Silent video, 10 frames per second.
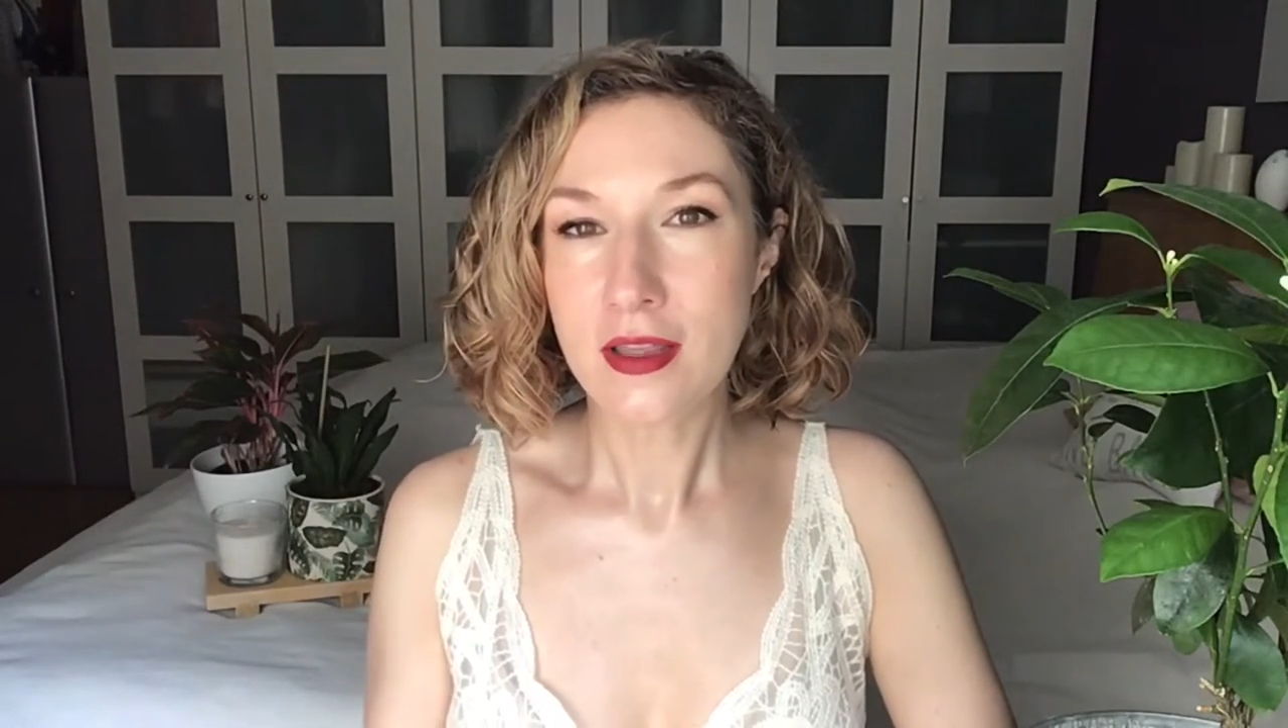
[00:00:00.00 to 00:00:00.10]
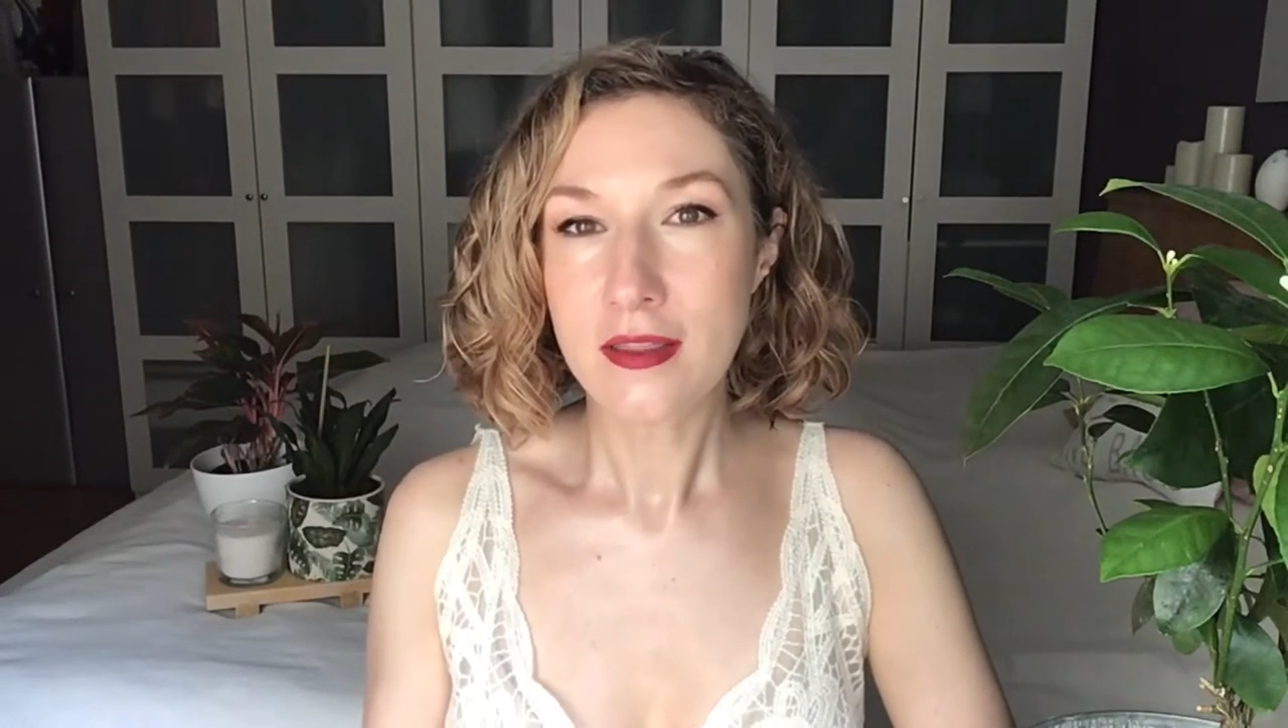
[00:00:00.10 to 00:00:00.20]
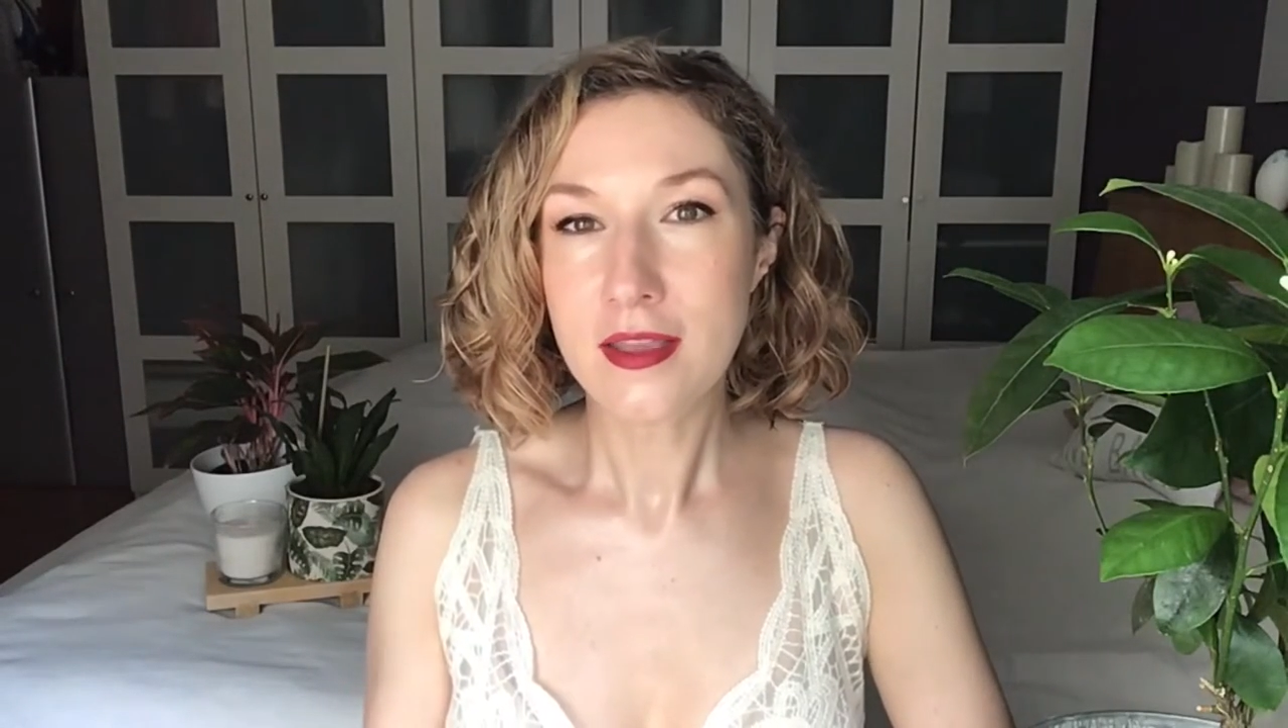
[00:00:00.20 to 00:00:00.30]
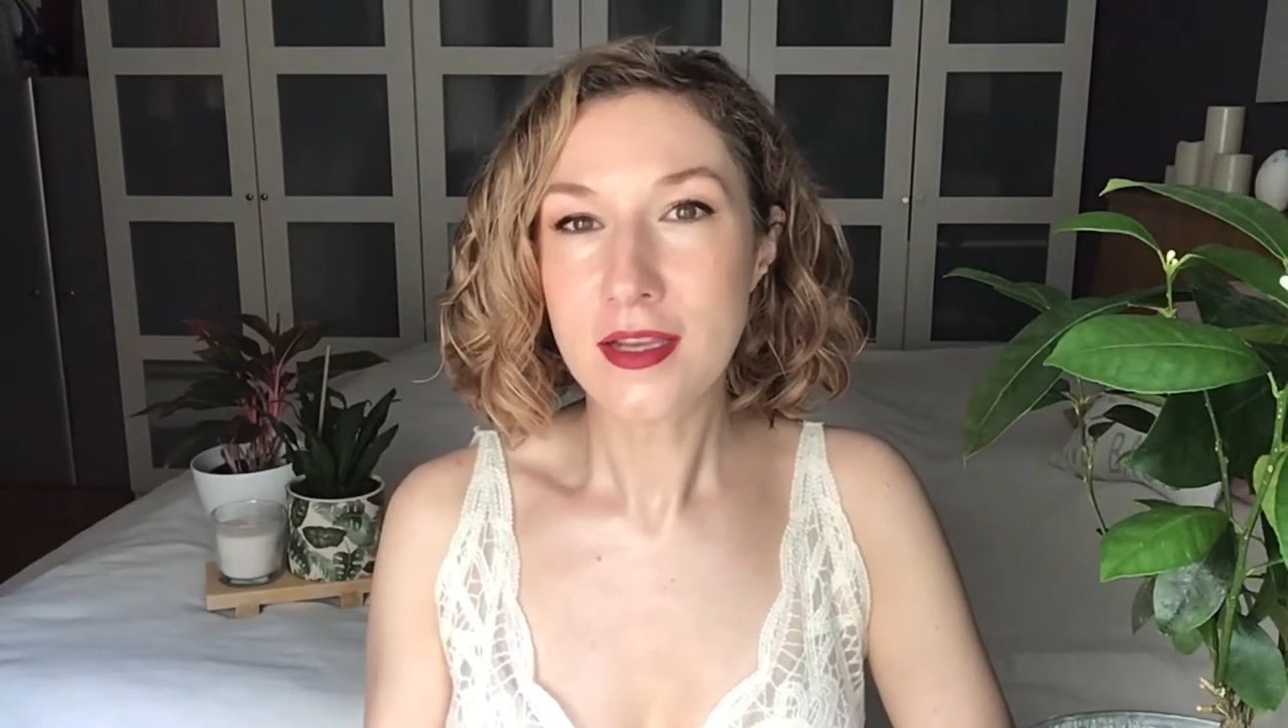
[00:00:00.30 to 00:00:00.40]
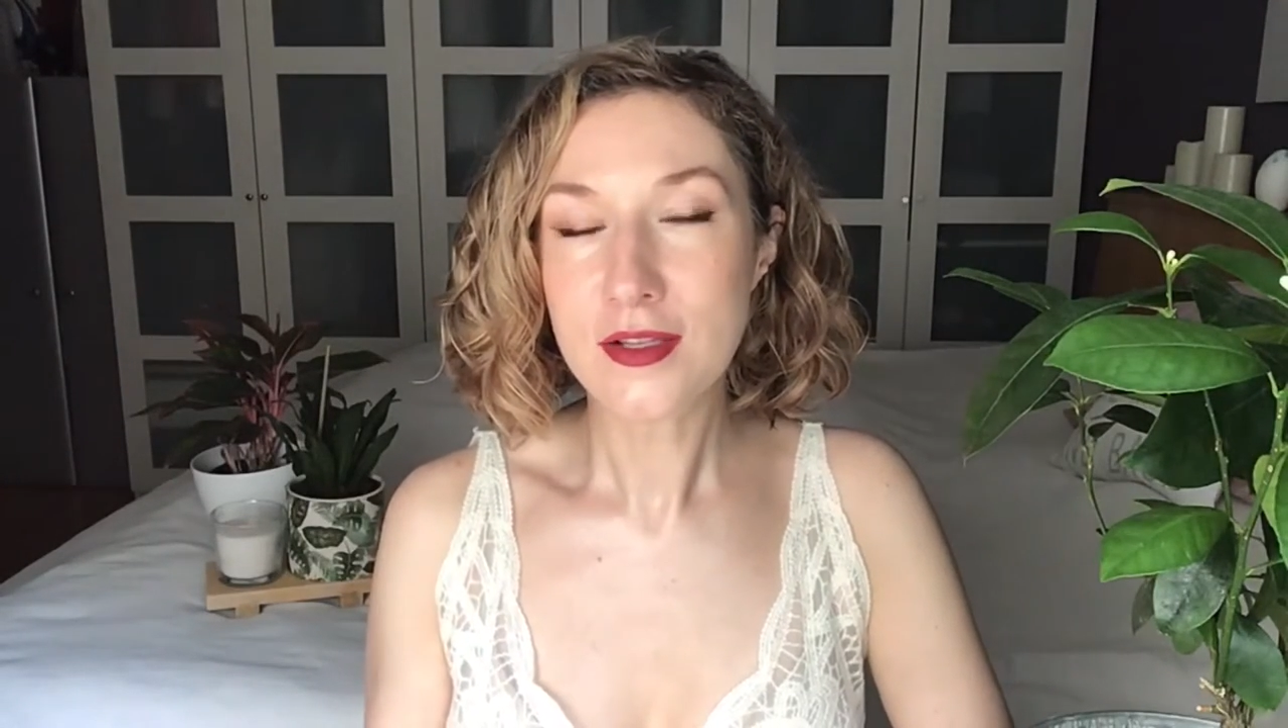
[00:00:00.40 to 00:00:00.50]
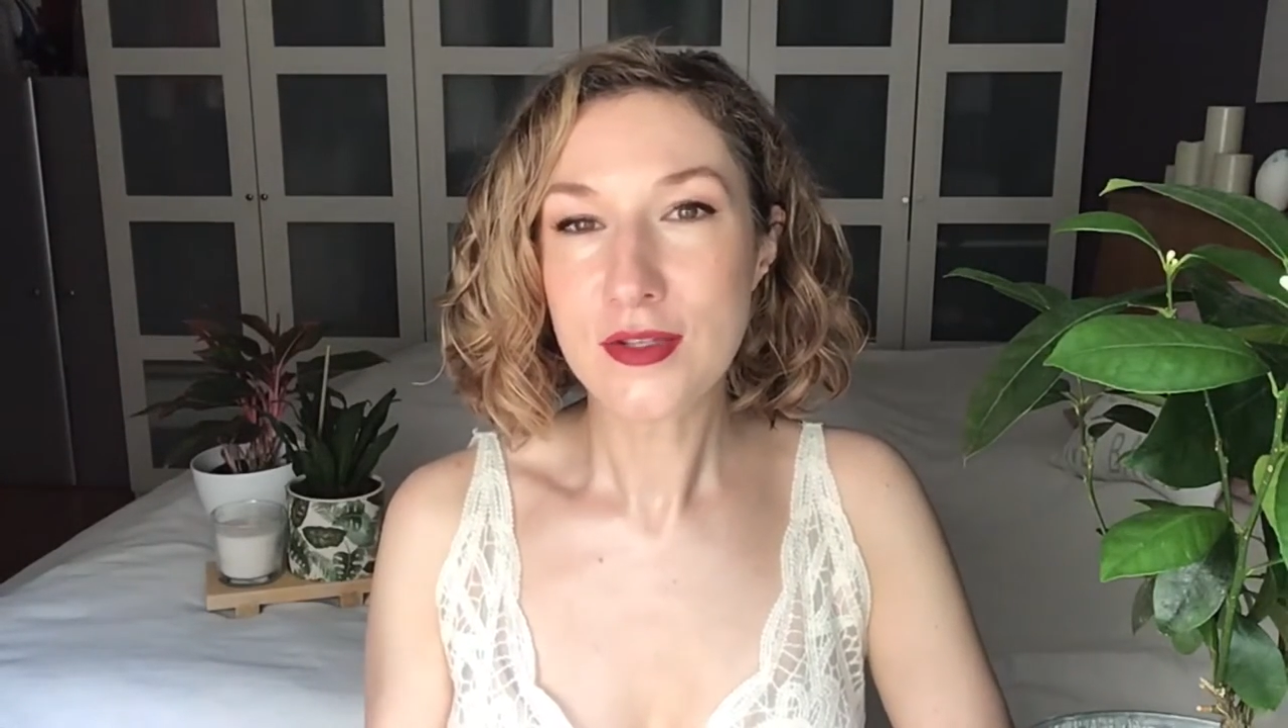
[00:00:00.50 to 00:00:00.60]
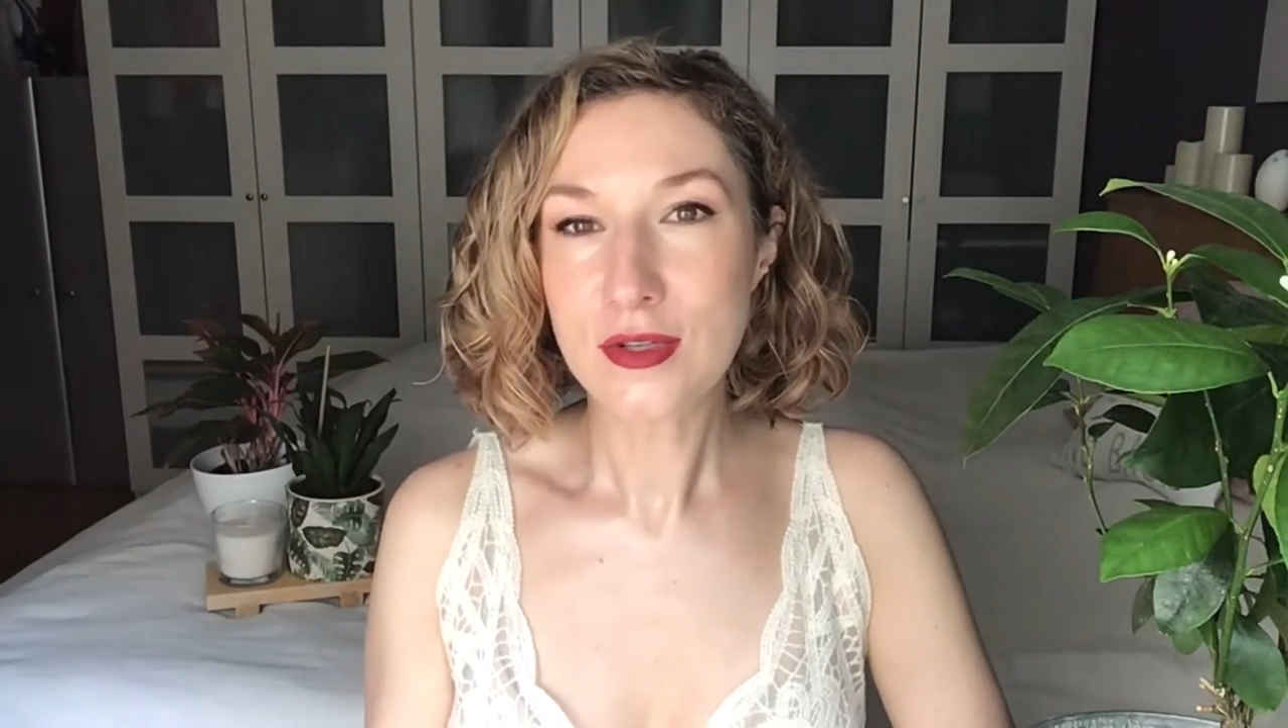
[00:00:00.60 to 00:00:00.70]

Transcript: things to